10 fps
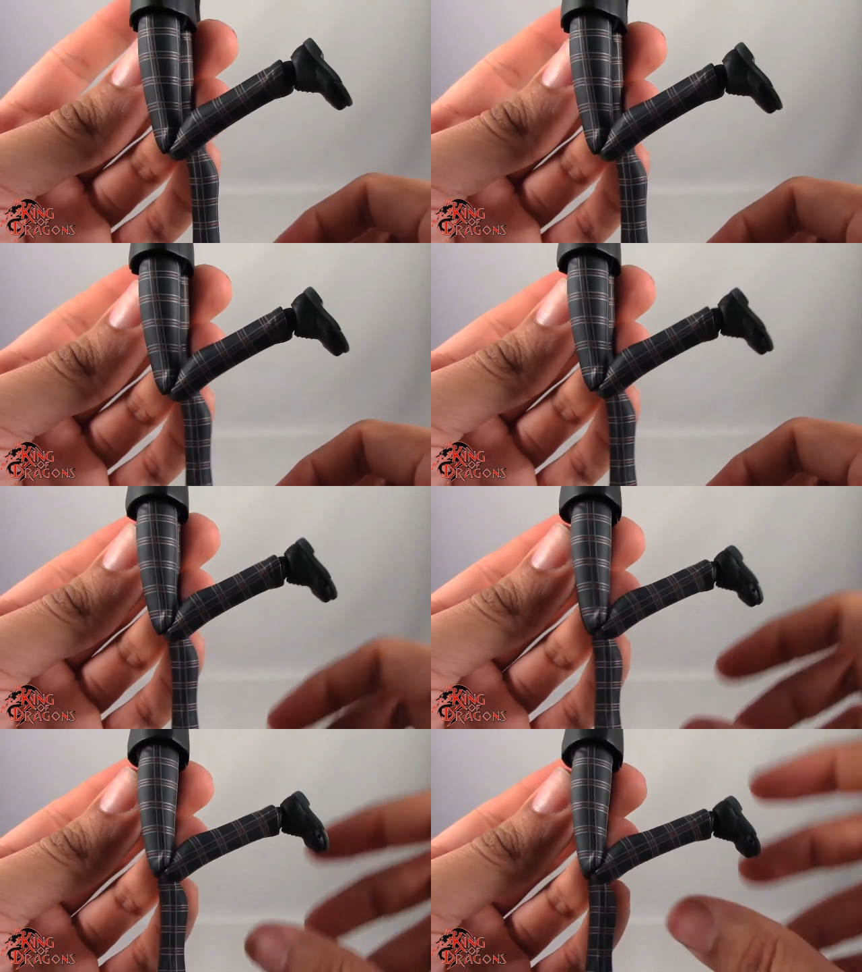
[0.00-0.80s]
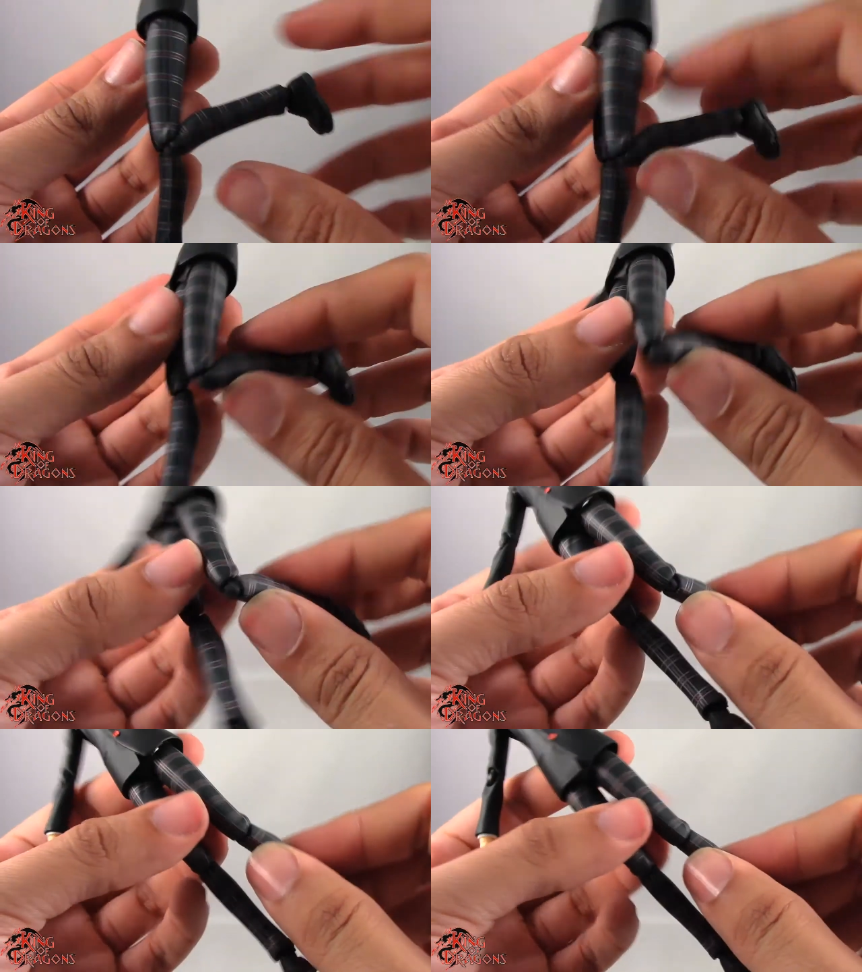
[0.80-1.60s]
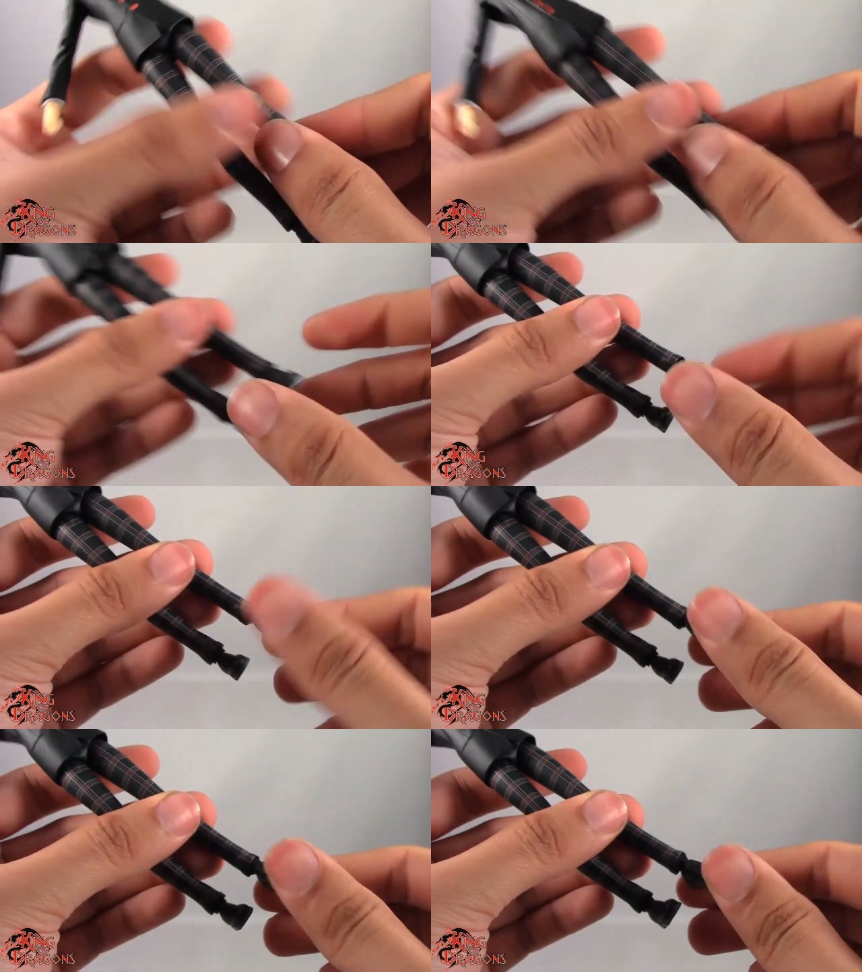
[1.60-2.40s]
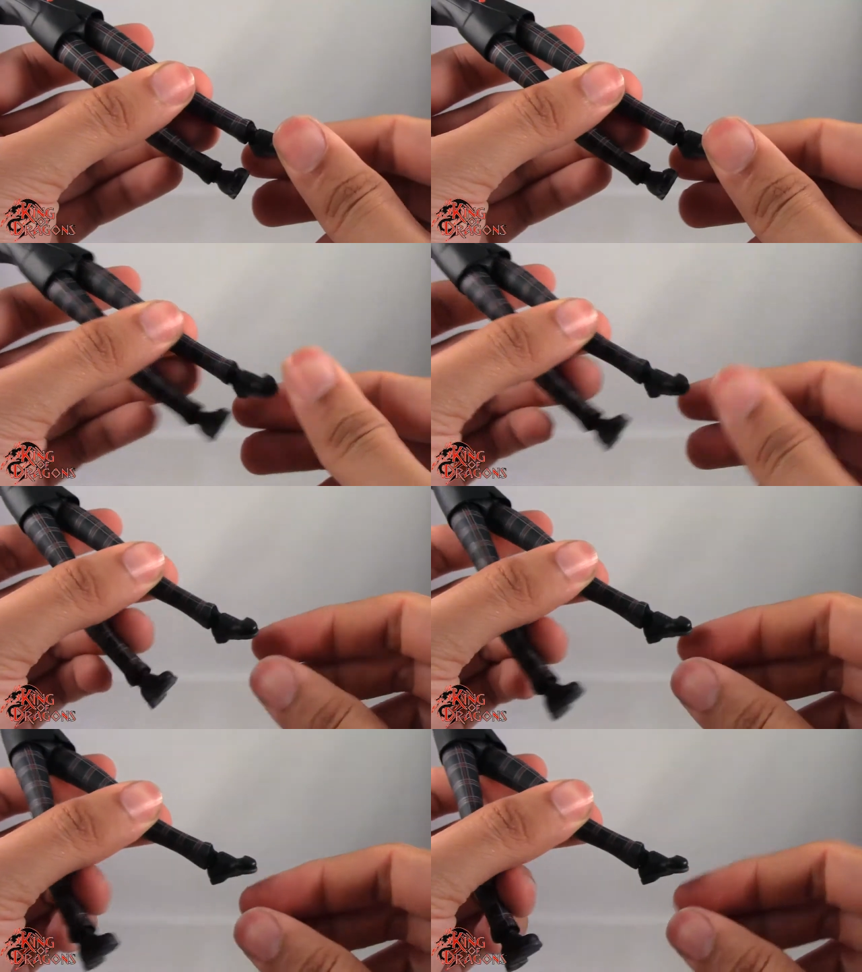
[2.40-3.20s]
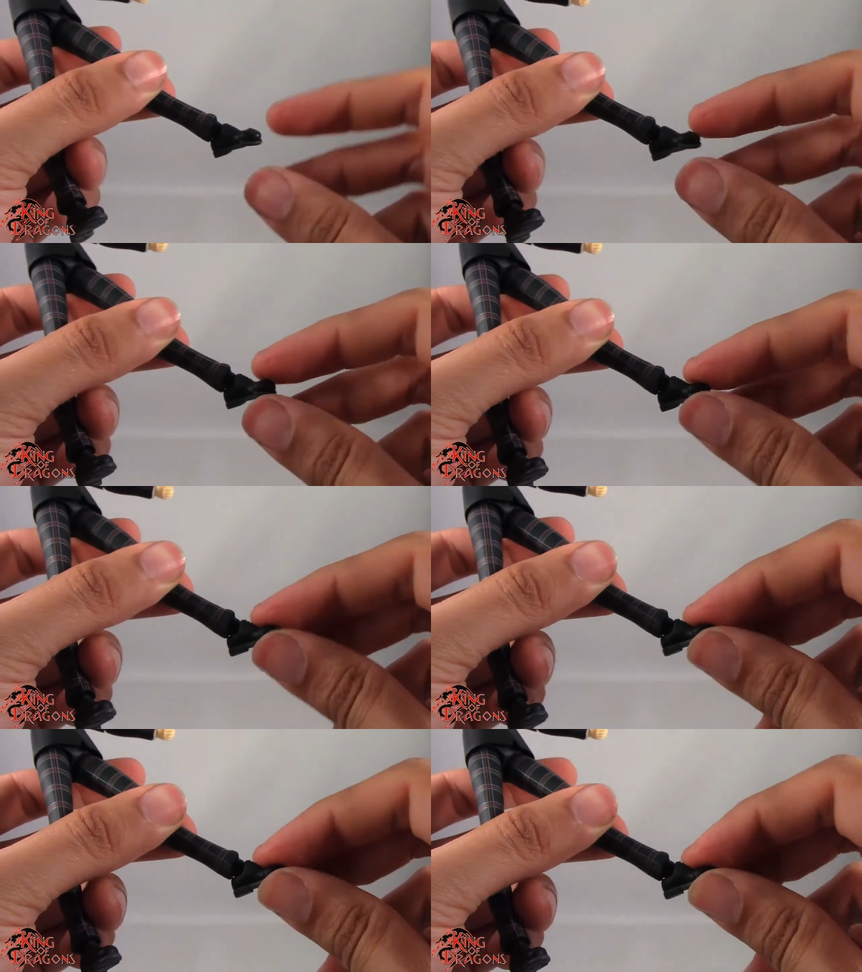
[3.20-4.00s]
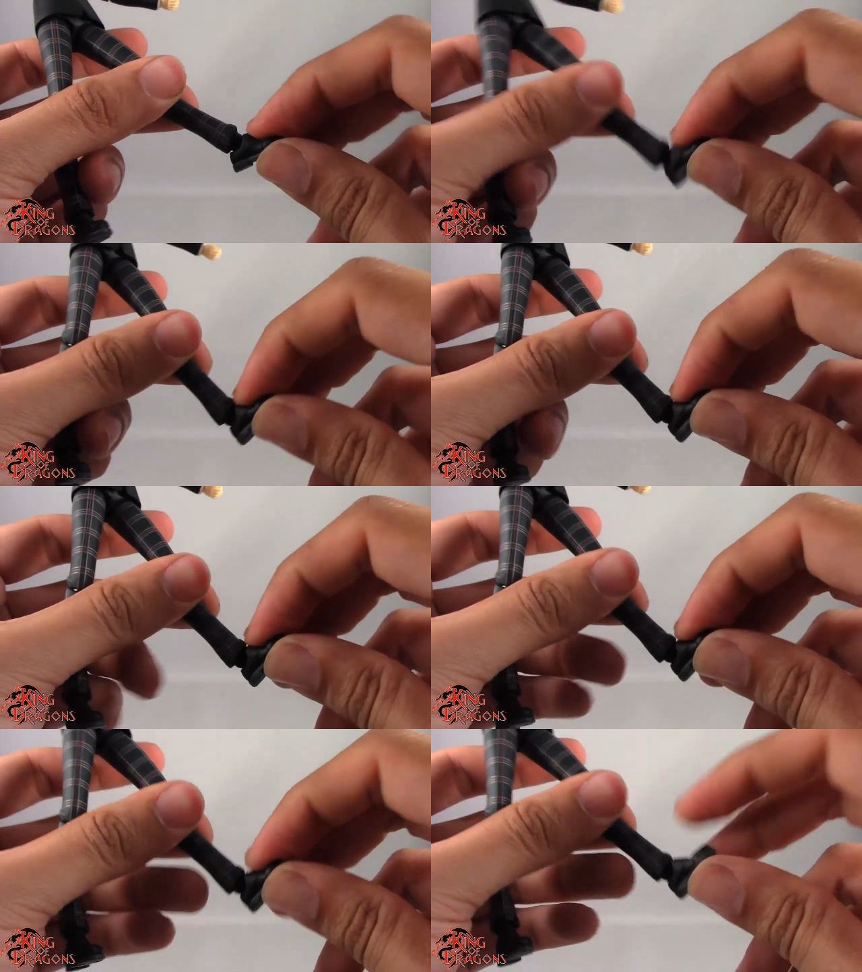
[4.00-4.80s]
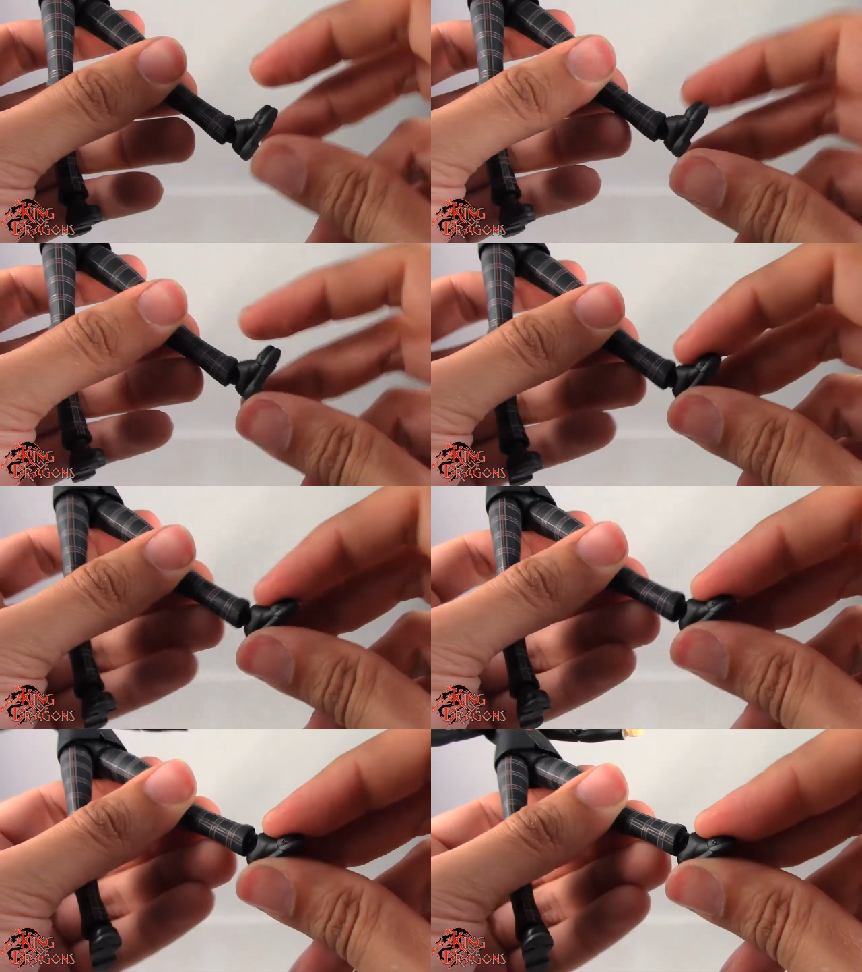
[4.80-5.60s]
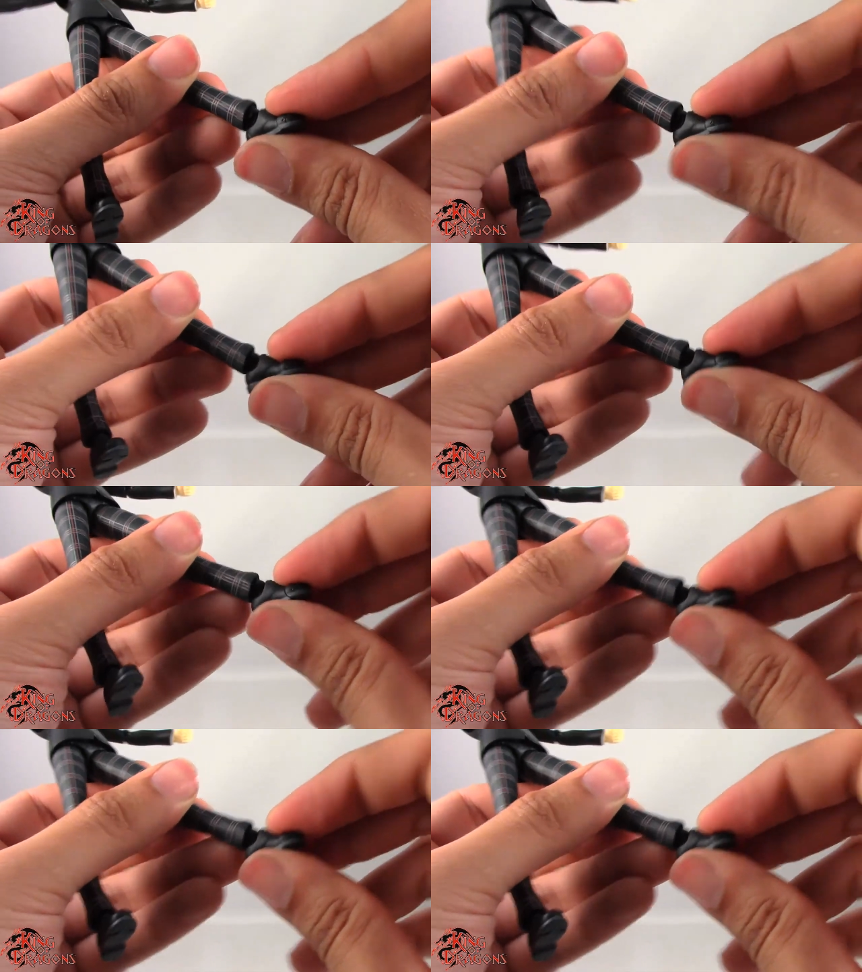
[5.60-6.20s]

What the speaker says: Nobody's mouth can be seen.